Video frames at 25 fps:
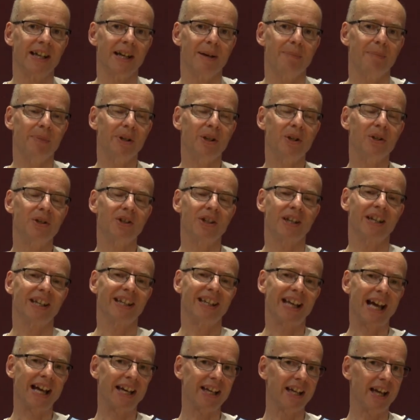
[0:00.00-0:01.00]
Because
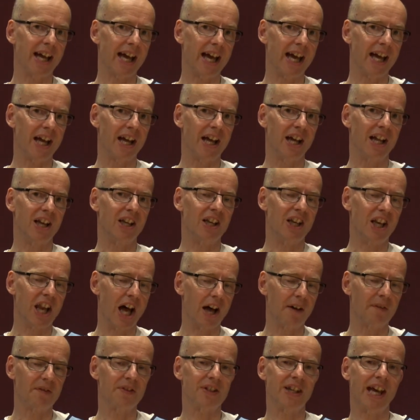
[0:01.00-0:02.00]
Kaká
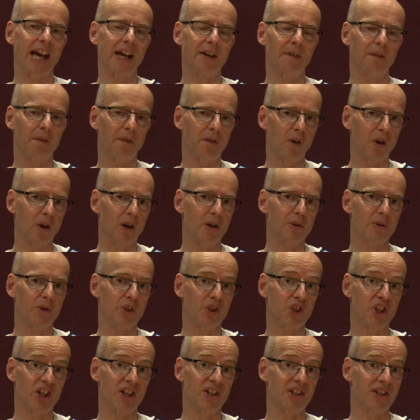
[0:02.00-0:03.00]
loves and follows
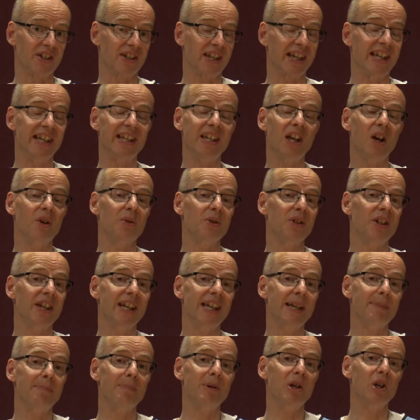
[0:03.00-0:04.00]
Jesus. He knows that
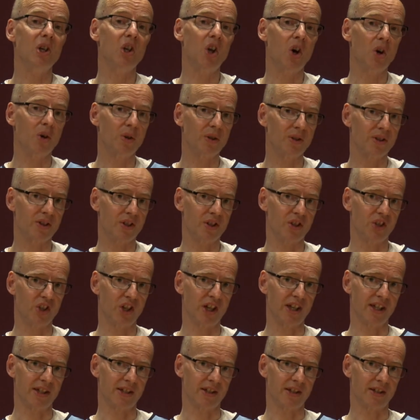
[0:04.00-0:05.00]
he belongs to
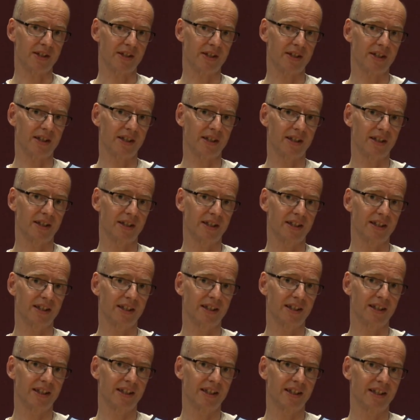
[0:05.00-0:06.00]
Jesus.
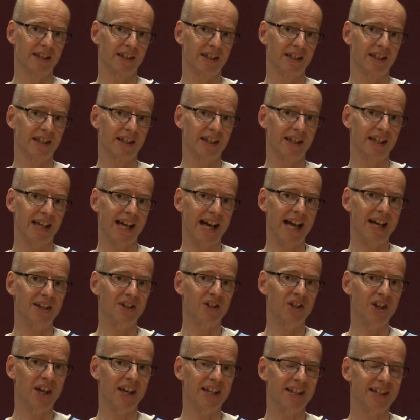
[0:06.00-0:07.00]

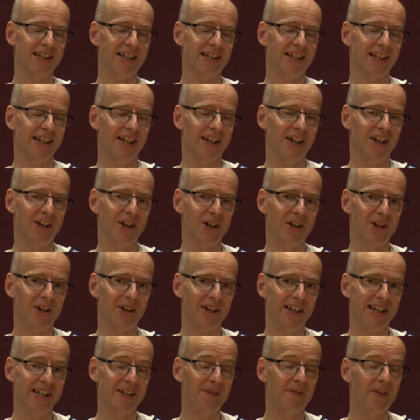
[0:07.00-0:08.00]
And yet,
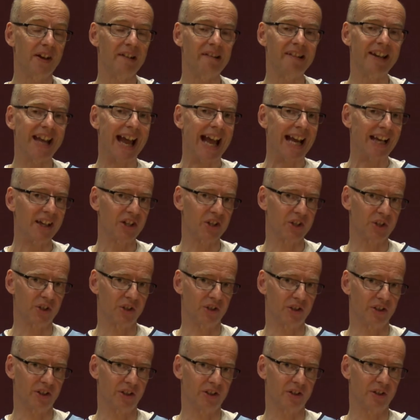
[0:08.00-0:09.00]
his very
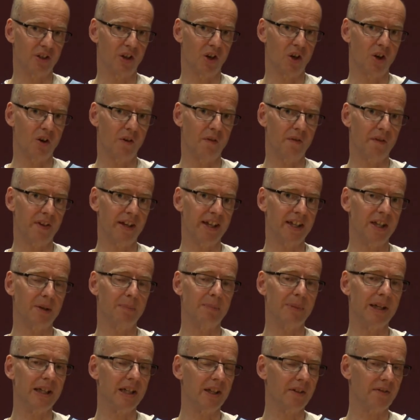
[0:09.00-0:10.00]
action of, in the
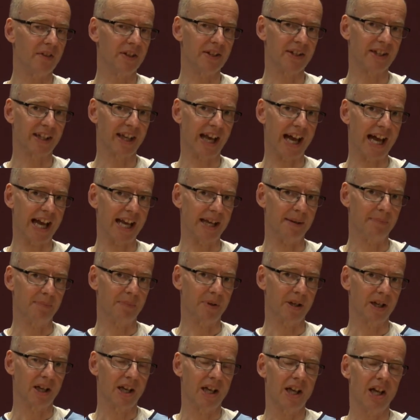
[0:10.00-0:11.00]
middle of this game,
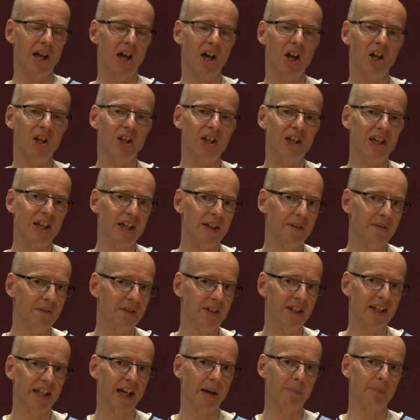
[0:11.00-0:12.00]

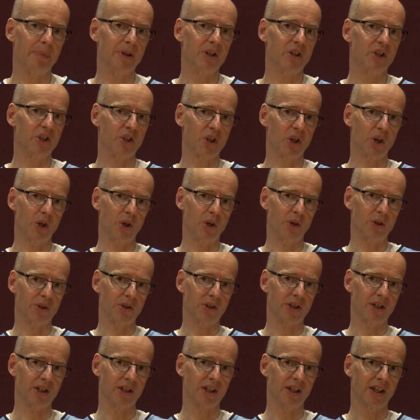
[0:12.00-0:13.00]
lifting up his
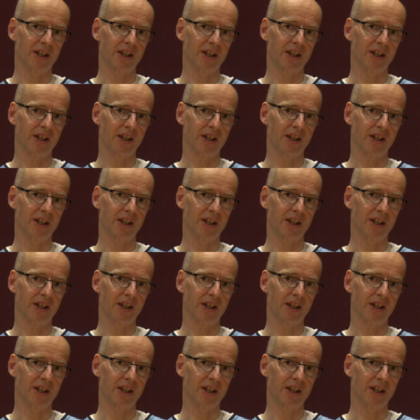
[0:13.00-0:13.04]
shirt,